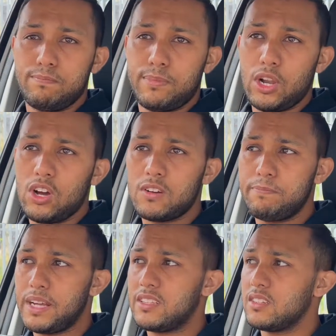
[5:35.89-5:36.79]
block
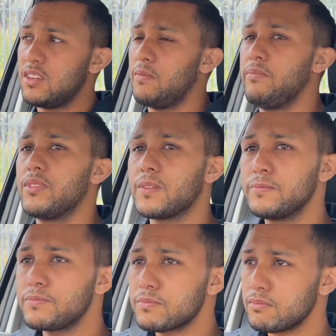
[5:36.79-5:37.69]
pattern
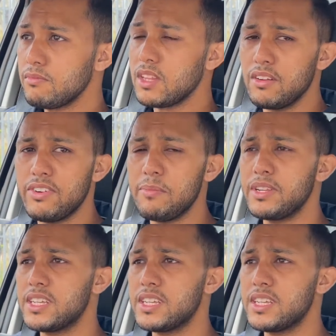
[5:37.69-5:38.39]
fabric